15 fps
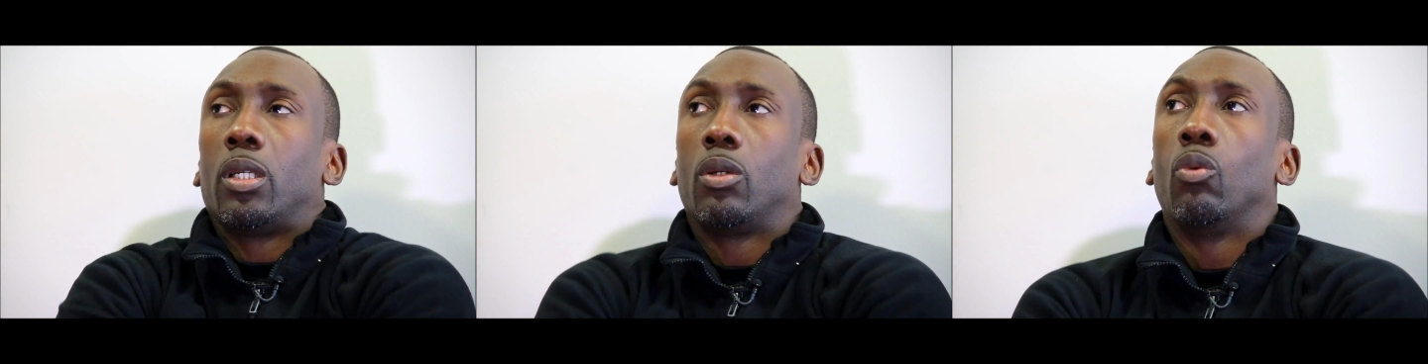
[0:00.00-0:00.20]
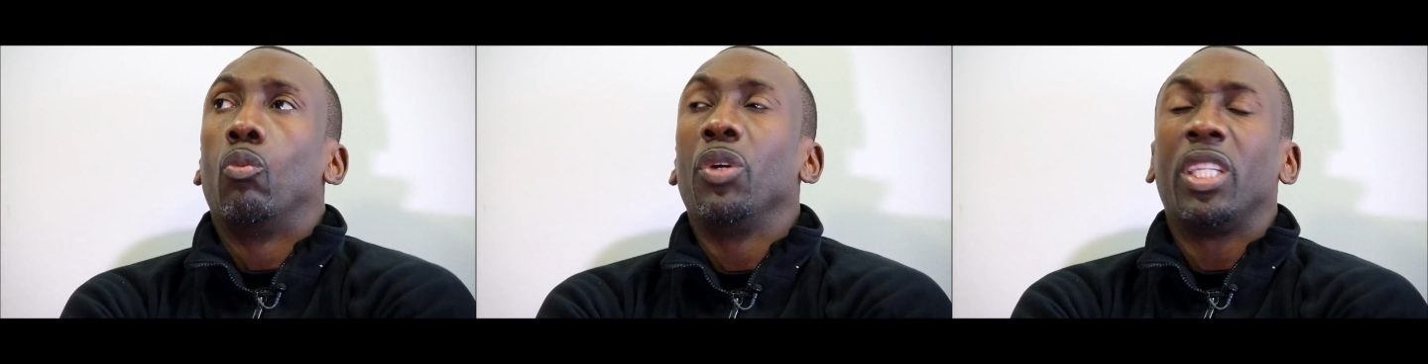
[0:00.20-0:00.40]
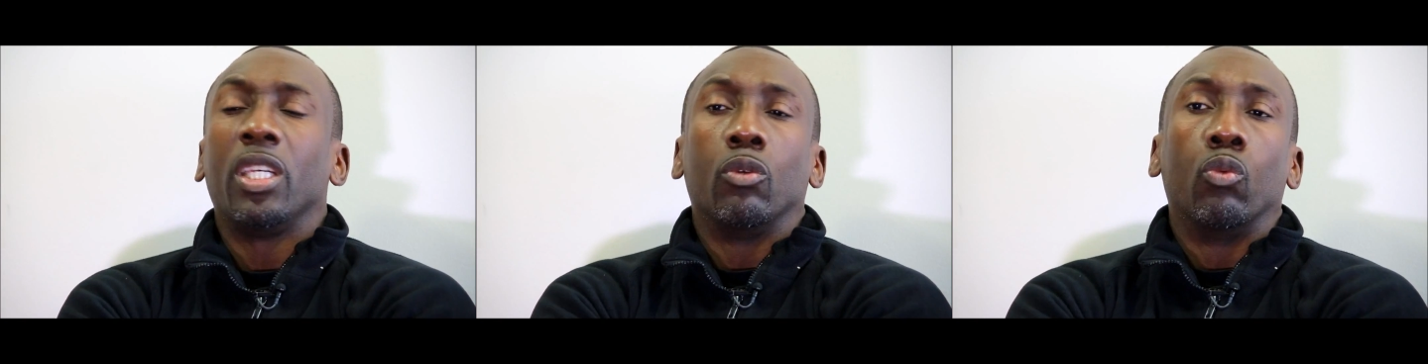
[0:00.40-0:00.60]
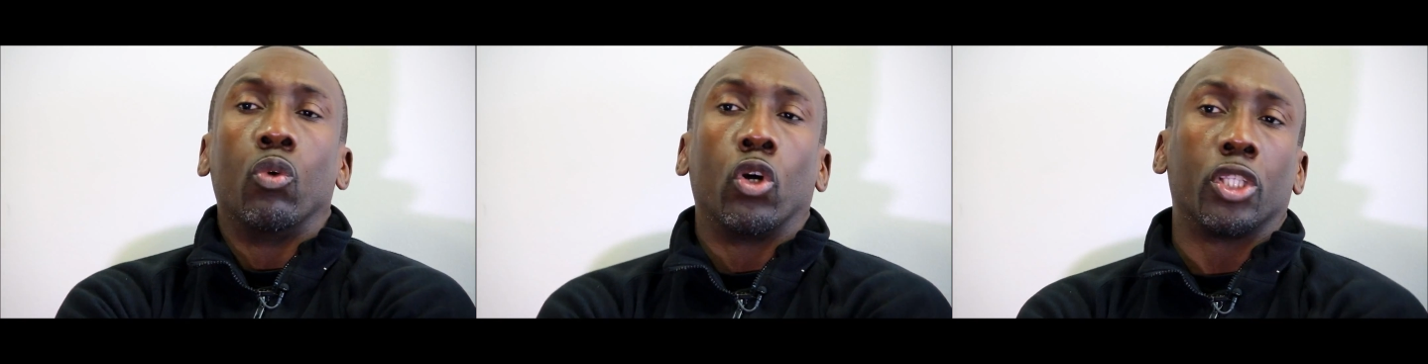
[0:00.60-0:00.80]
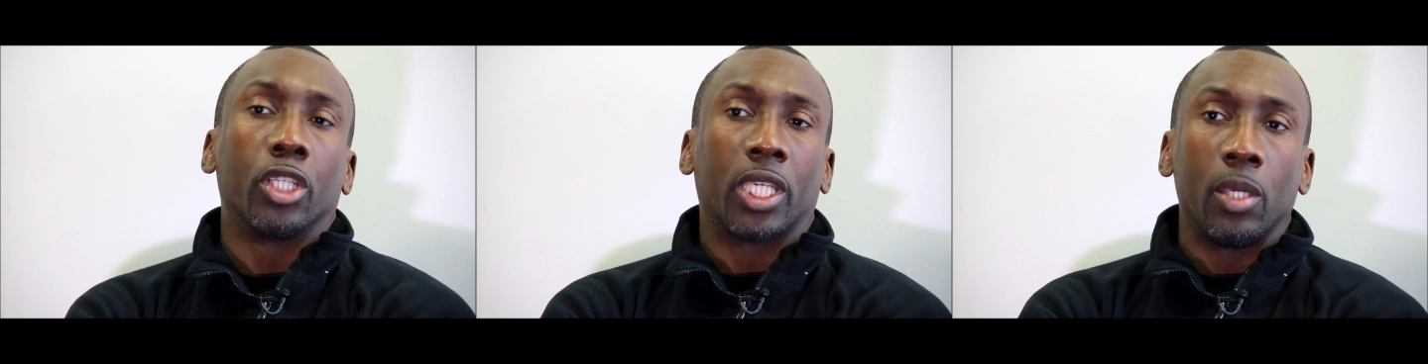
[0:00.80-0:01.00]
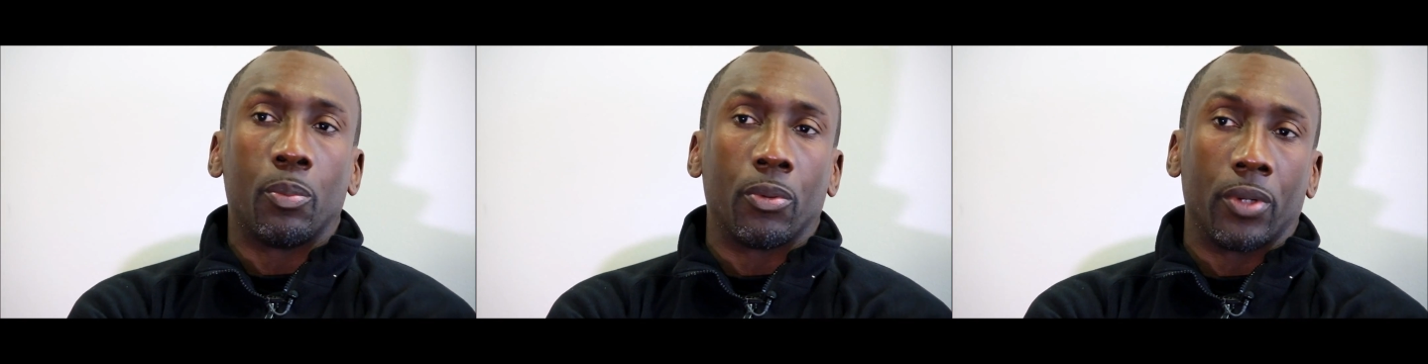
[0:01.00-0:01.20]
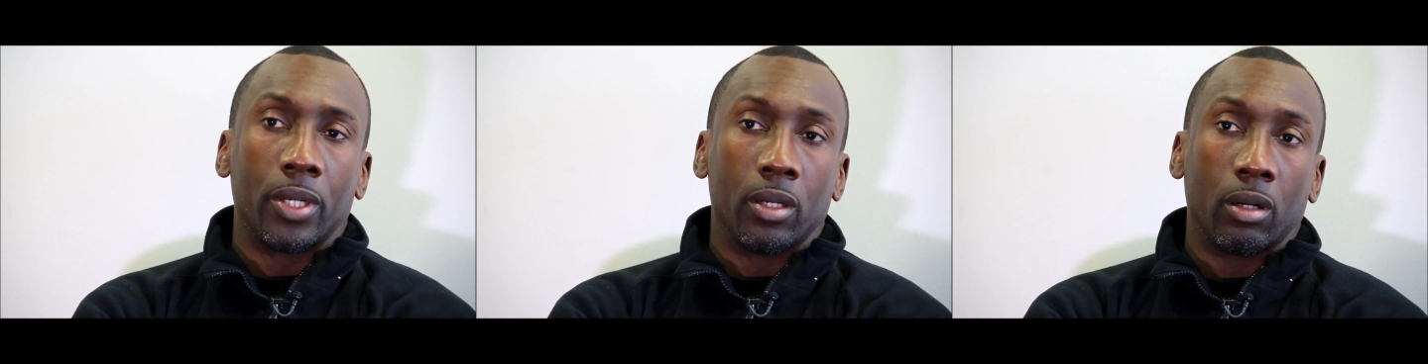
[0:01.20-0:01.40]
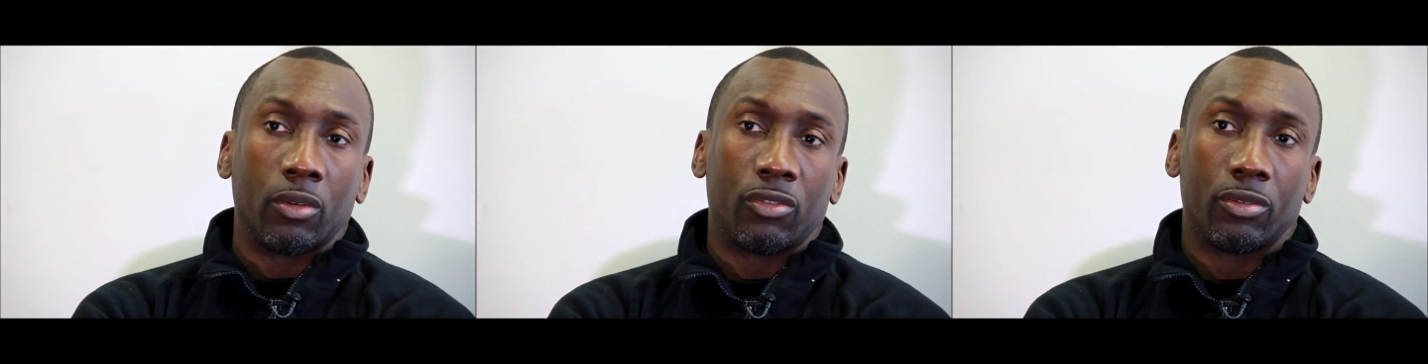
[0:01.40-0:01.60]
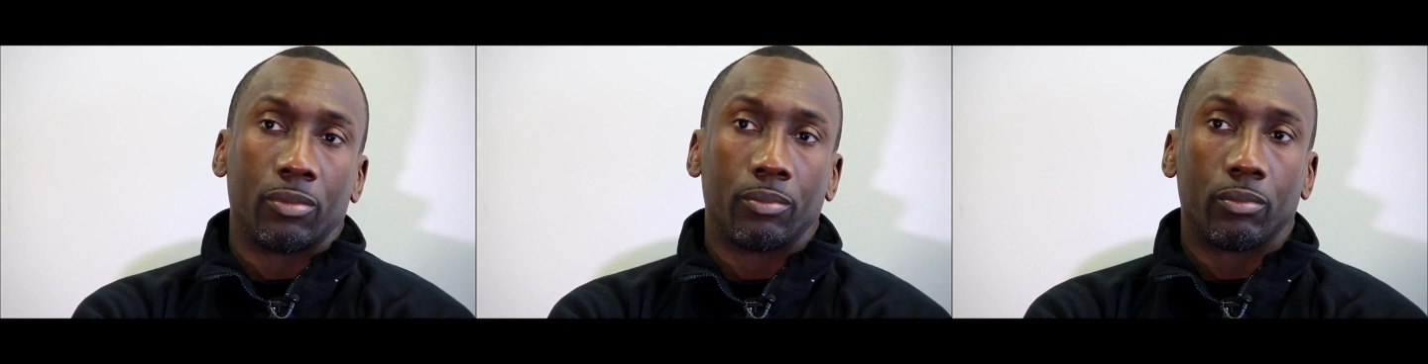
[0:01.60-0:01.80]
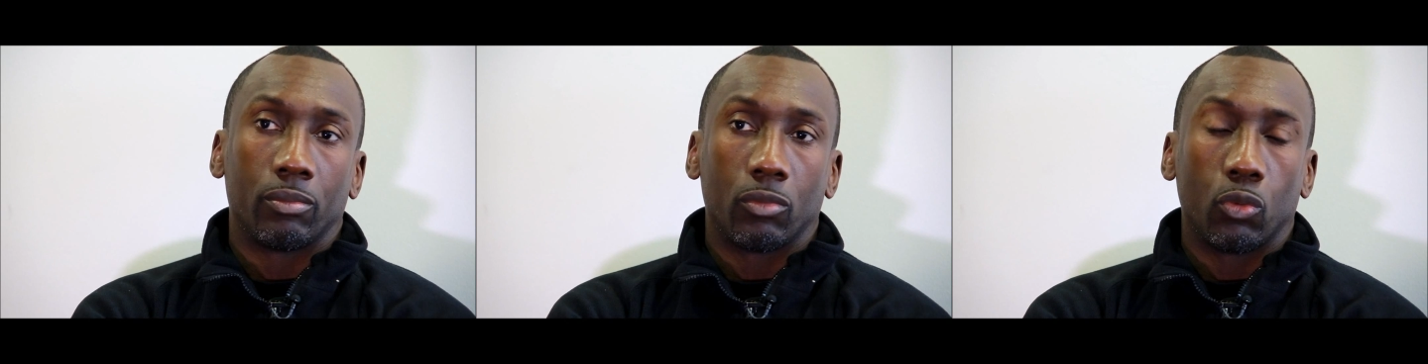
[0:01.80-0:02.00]
We didn't work the keeper enough.
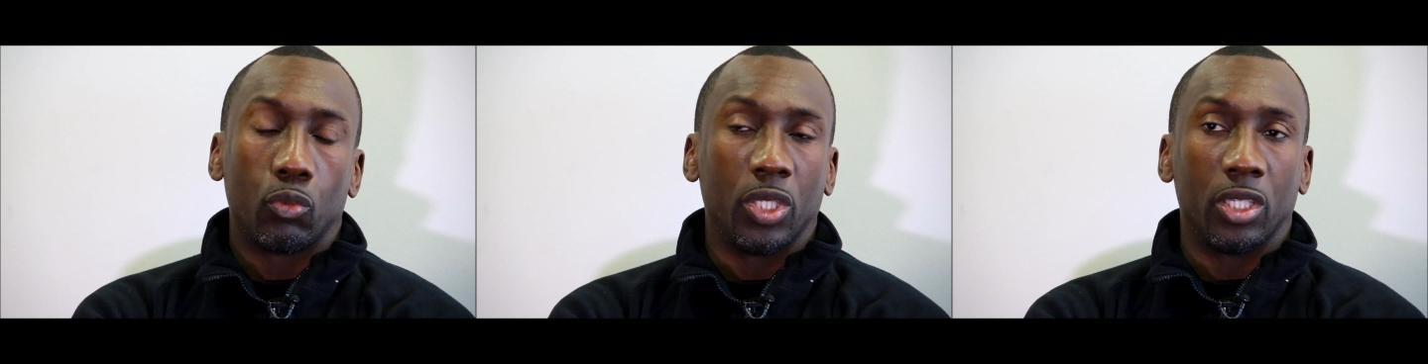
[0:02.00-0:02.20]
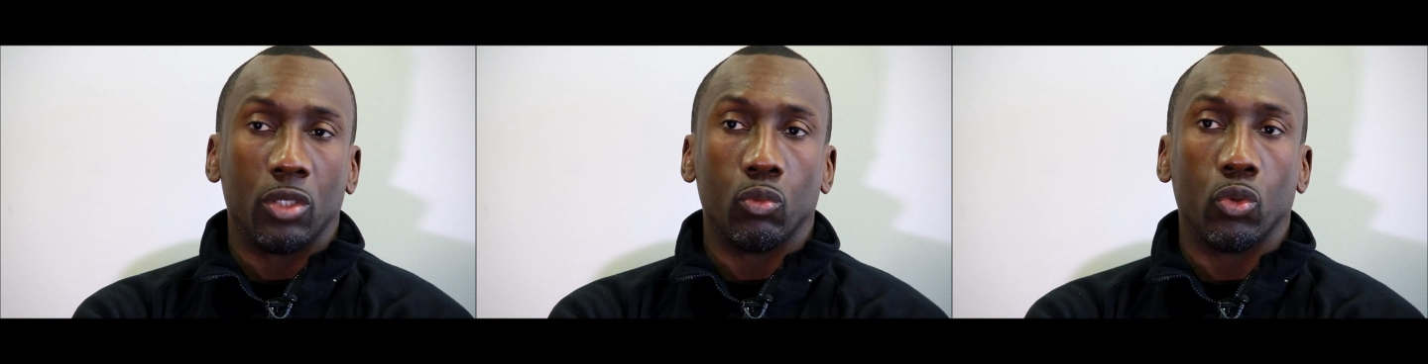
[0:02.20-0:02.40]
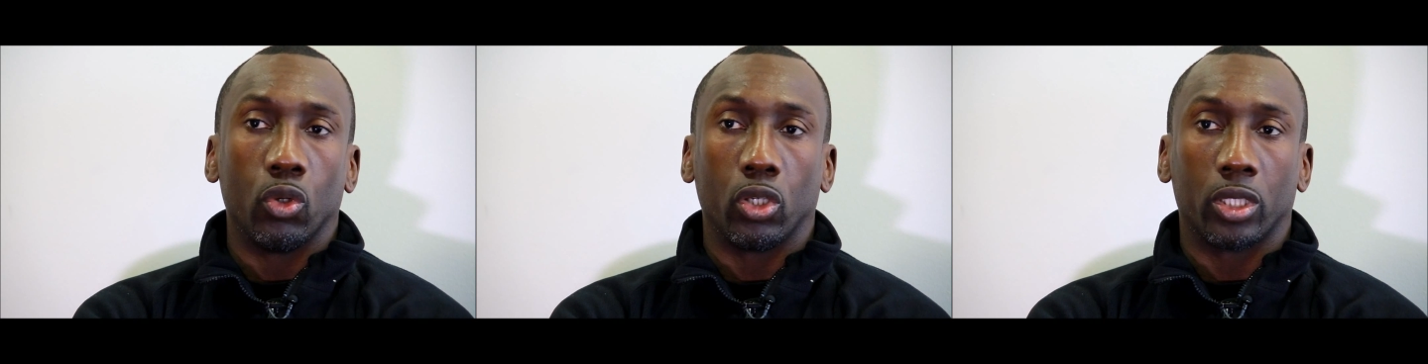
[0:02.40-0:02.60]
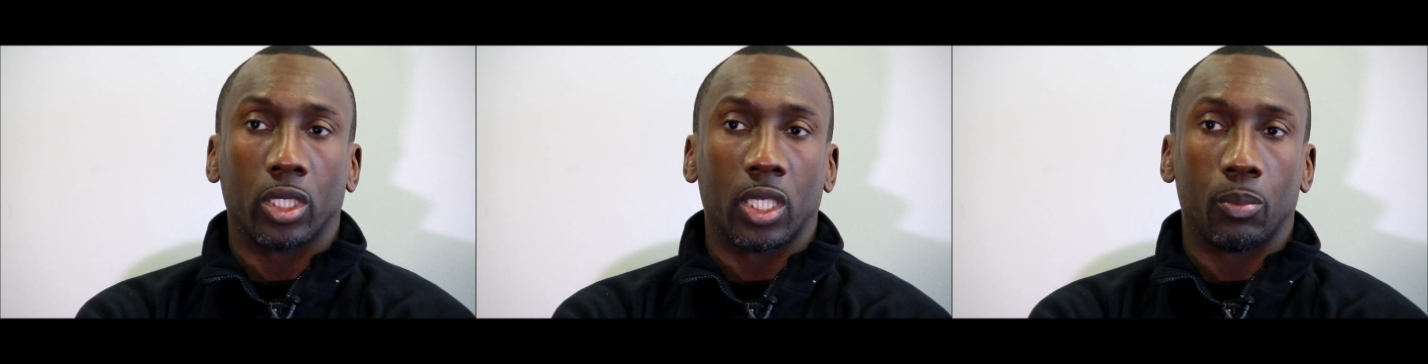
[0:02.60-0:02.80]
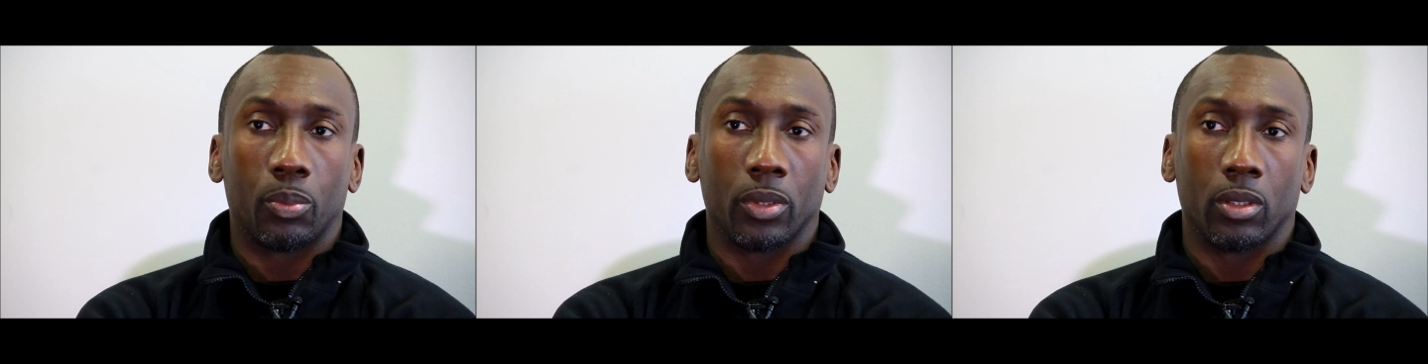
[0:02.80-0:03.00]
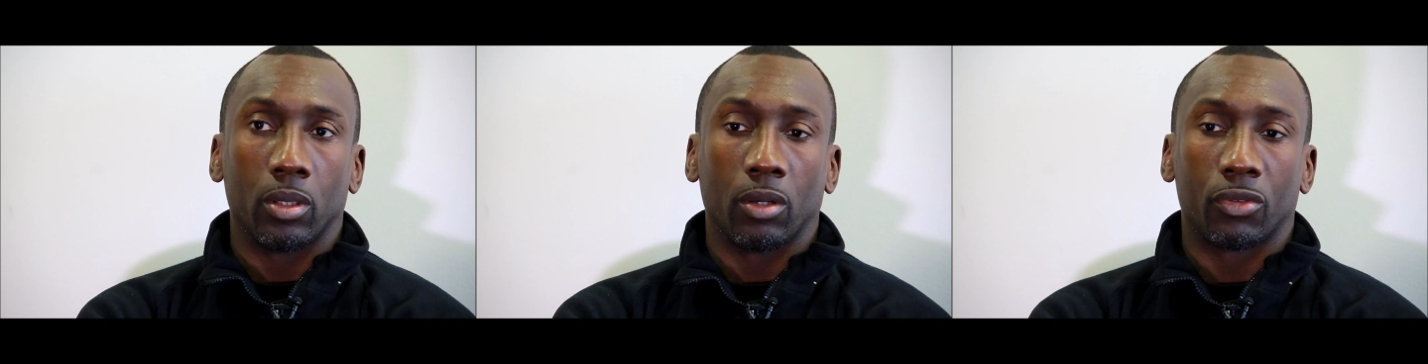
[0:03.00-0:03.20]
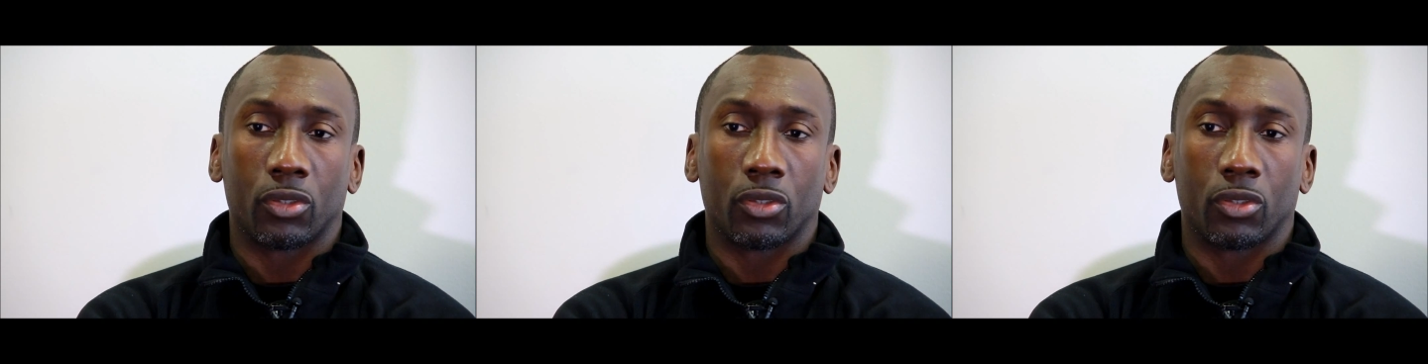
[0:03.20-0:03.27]
We didn't work the keeper enough.